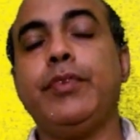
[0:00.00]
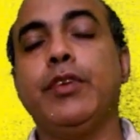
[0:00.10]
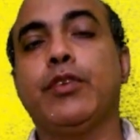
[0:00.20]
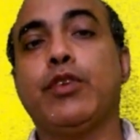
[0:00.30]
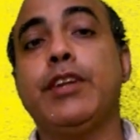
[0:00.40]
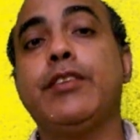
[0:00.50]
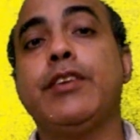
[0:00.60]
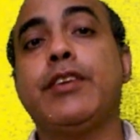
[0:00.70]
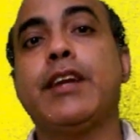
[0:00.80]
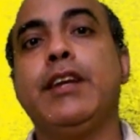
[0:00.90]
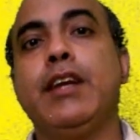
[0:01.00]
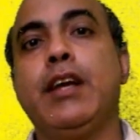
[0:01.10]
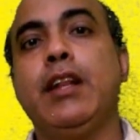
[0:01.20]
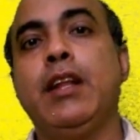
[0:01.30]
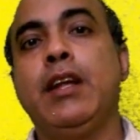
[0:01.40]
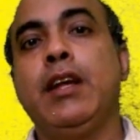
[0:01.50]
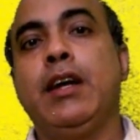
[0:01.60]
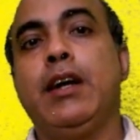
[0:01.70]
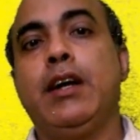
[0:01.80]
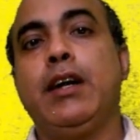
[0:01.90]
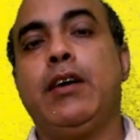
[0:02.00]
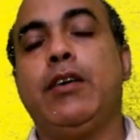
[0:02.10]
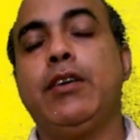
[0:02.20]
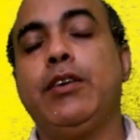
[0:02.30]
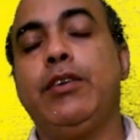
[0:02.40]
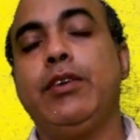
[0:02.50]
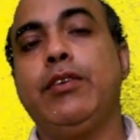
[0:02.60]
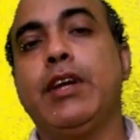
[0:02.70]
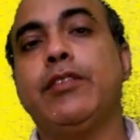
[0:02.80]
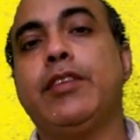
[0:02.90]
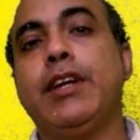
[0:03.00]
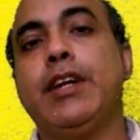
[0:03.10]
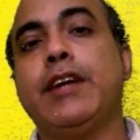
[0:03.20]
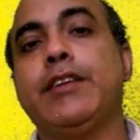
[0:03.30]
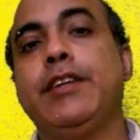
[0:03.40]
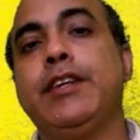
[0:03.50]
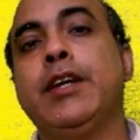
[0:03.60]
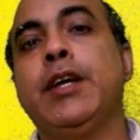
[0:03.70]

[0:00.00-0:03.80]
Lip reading: So it is a technical, or you can say that the